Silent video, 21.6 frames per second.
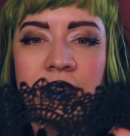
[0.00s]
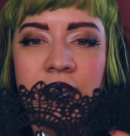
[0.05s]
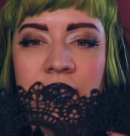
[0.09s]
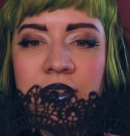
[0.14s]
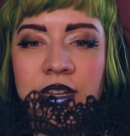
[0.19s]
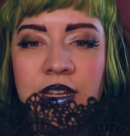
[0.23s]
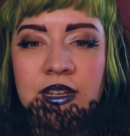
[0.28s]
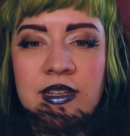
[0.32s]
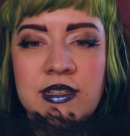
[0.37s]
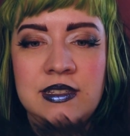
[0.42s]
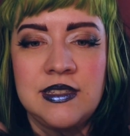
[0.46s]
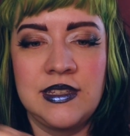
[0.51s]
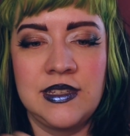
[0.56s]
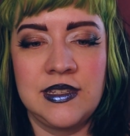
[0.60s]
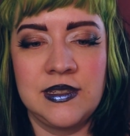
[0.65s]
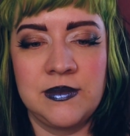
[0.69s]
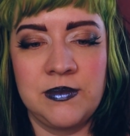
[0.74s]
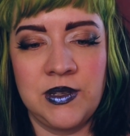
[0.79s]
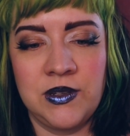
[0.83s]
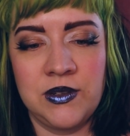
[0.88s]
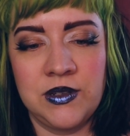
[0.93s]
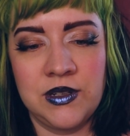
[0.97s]
It has these
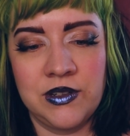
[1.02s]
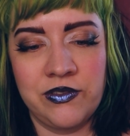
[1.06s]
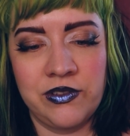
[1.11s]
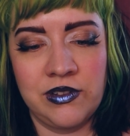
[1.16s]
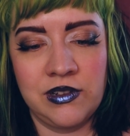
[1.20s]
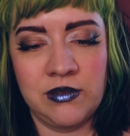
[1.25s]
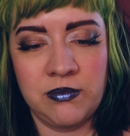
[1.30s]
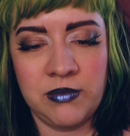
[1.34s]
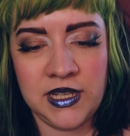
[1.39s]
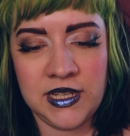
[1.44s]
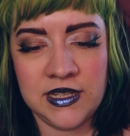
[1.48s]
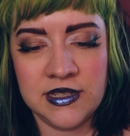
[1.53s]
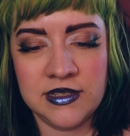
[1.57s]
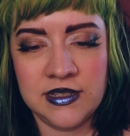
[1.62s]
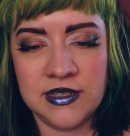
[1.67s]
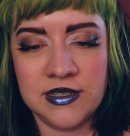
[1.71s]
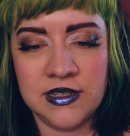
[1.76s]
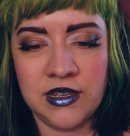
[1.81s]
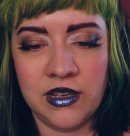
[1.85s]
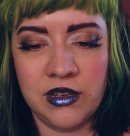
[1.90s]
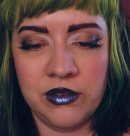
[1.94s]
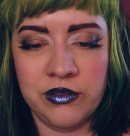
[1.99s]
beautiful
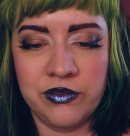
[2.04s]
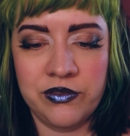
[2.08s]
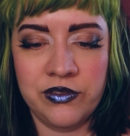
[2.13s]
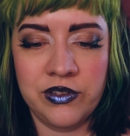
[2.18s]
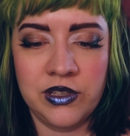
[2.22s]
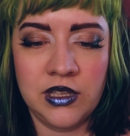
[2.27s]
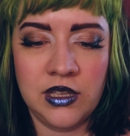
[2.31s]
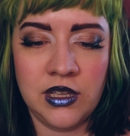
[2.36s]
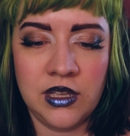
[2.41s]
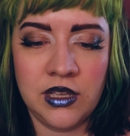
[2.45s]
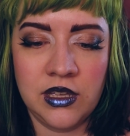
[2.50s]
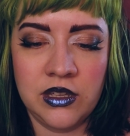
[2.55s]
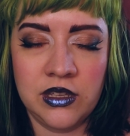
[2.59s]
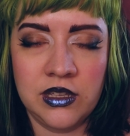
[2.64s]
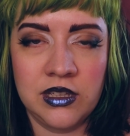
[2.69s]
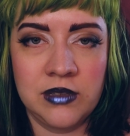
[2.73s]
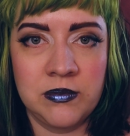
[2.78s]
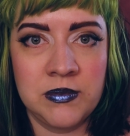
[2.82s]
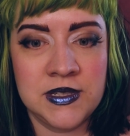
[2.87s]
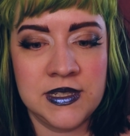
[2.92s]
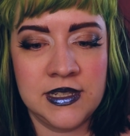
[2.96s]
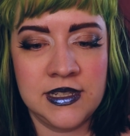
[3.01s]
pieces of
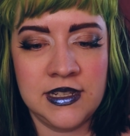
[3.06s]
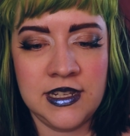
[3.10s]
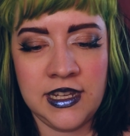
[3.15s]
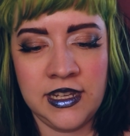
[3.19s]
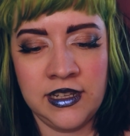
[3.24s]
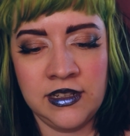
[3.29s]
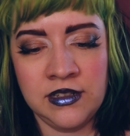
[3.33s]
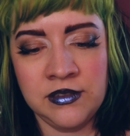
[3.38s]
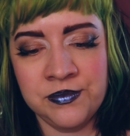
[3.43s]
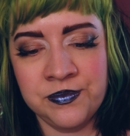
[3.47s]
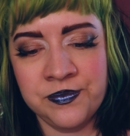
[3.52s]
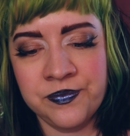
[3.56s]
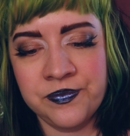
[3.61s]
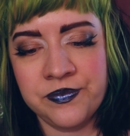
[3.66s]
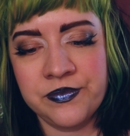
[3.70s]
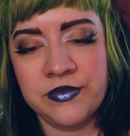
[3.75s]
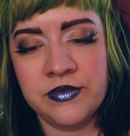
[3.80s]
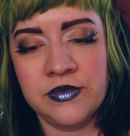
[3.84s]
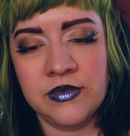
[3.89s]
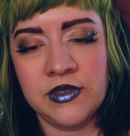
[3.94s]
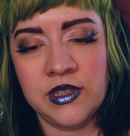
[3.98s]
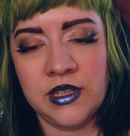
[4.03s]
obsidian
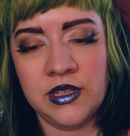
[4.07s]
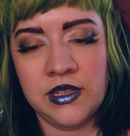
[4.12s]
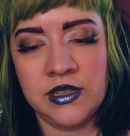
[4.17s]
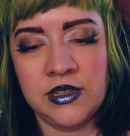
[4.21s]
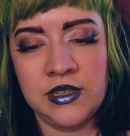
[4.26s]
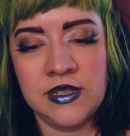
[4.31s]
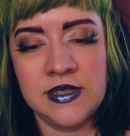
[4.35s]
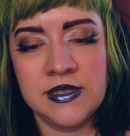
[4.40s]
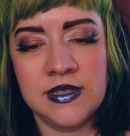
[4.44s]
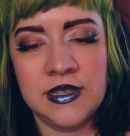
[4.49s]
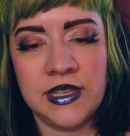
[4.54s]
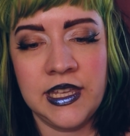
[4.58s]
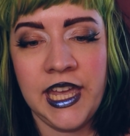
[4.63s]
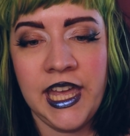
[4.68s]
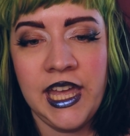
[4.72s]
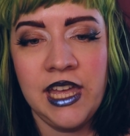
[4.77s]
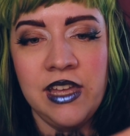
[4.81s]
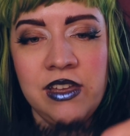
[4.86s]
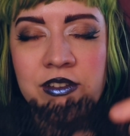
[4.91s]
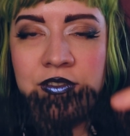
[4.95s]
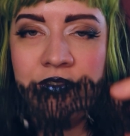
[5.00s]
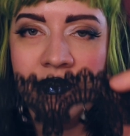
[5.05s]
and these
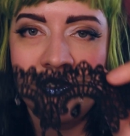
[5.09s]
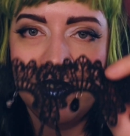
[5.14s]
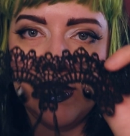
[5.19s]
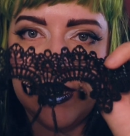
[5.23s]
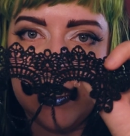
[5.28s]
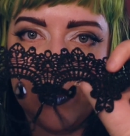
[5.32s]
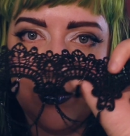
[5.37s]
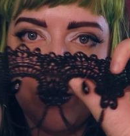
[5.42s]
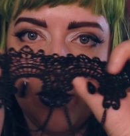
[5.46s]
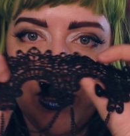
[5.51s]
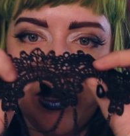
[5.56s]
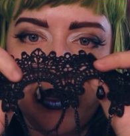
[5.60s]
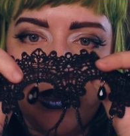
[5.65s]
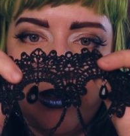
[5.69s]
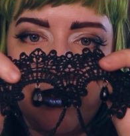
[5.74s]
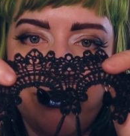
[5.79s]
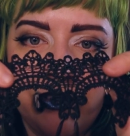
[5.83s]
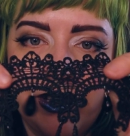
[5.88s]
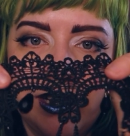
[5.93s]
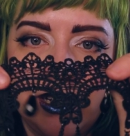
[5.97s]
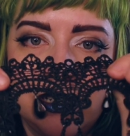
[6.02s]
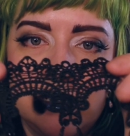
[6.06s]
carefully
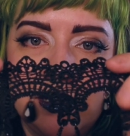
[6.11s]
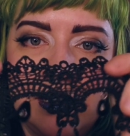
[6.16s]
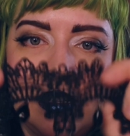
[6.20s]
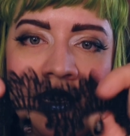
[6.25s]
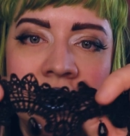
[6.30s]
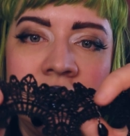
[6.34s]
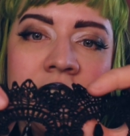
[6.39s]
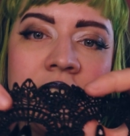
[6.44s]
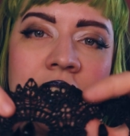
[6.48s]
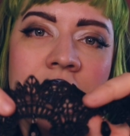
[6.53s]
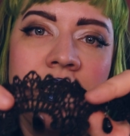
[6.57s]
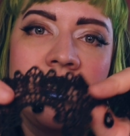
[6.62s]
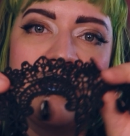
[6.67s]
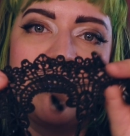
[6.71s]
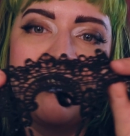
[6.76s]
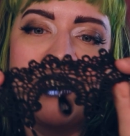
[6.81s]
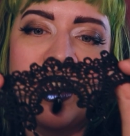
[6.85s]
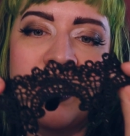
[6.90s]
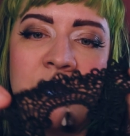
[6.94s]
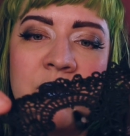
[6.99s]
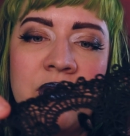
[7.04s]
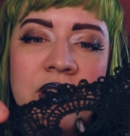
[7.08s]
woven
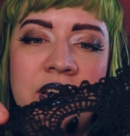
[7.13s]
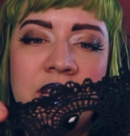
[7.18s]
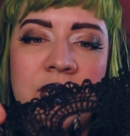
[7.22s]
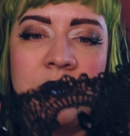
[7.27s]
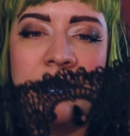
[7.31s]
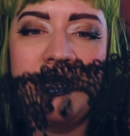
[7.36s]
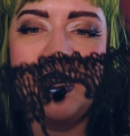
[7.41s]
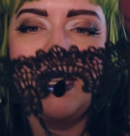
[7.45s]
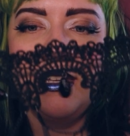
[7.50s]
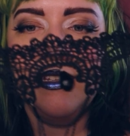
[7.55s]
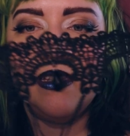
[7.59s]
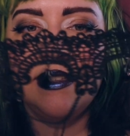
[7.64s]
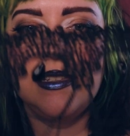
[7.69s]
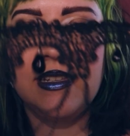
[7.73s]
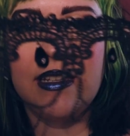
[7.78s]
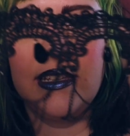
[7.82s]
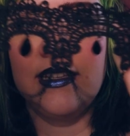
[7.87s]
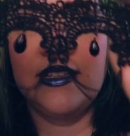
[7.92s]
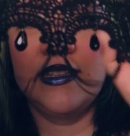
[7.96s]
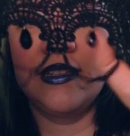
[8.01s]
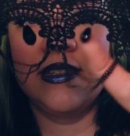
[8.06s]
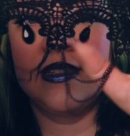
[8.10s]
fabric
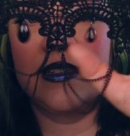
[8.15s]
pieces,